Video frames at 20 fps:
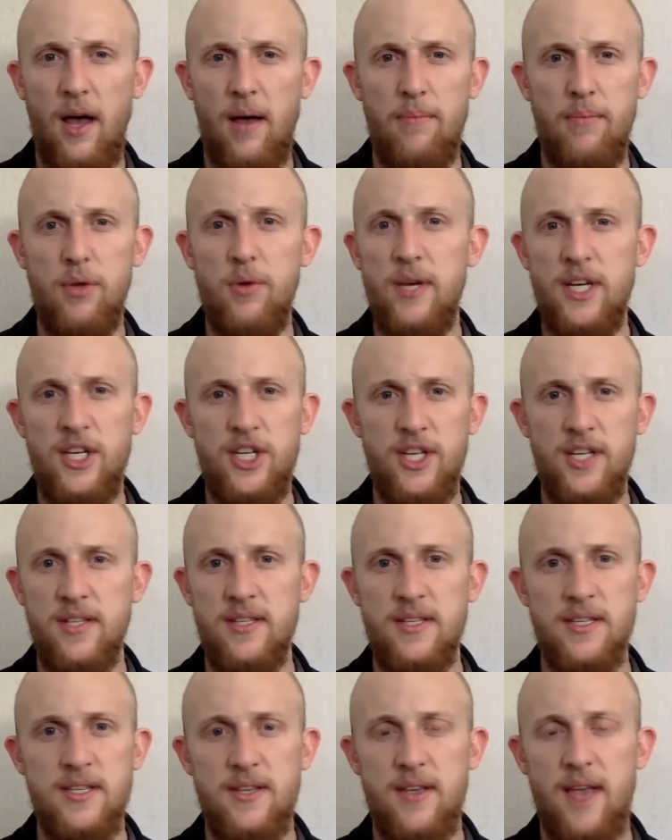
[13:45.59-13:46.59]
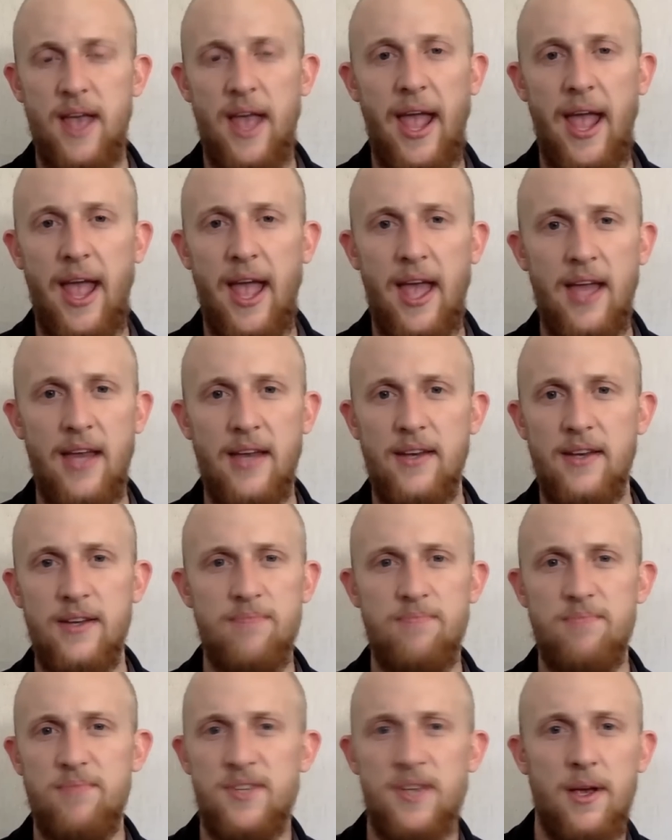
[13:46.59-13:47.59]
munitions
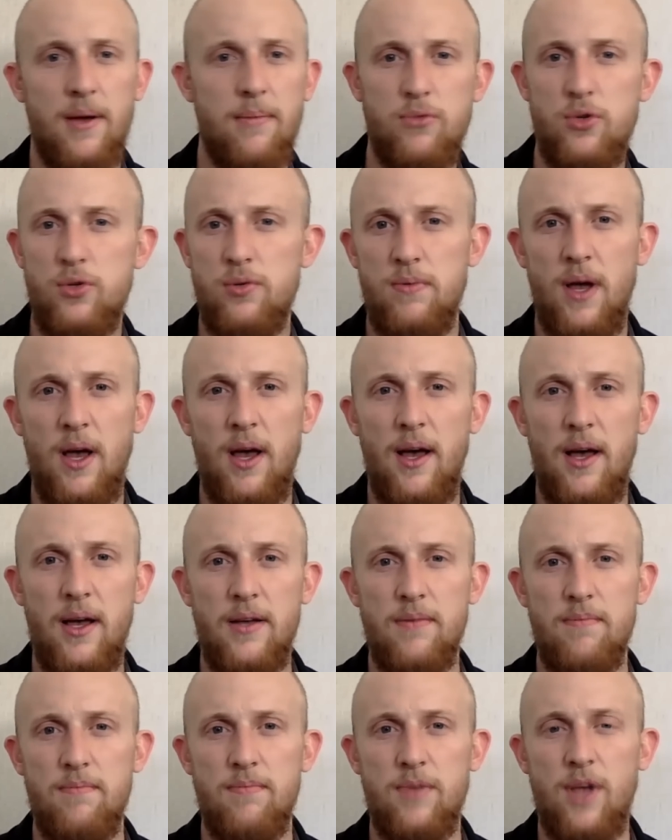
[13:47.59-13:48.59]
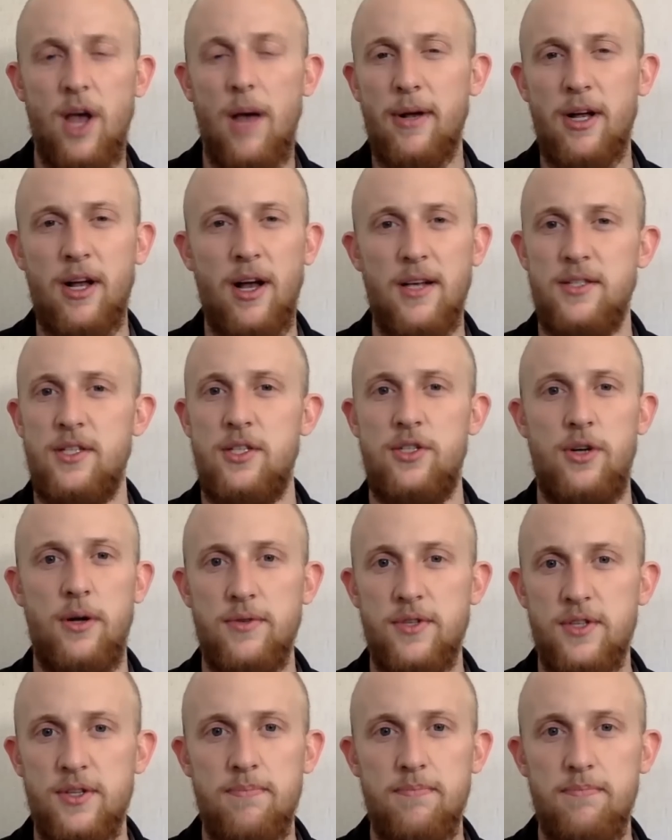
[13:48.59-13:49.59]
and some kamikaze
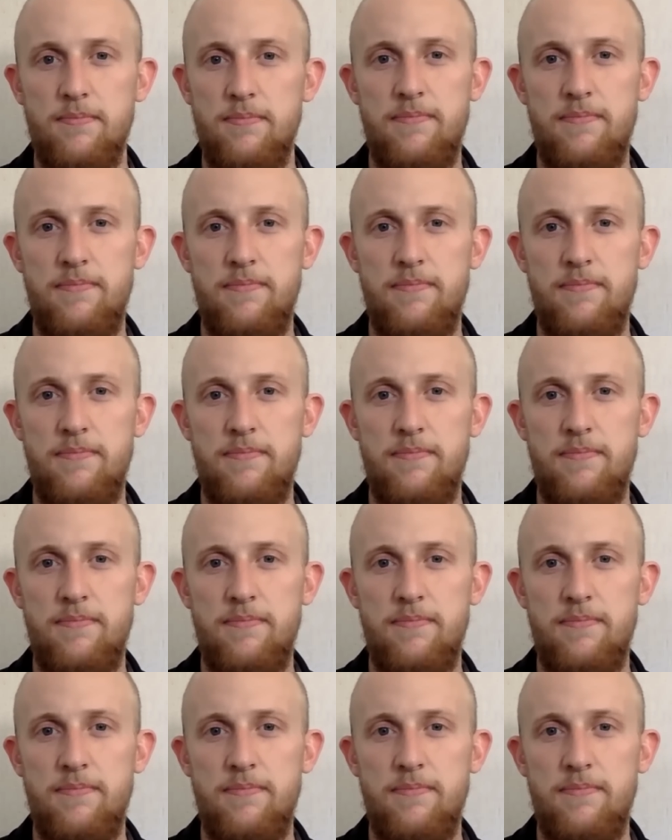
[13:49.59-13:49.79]
drones.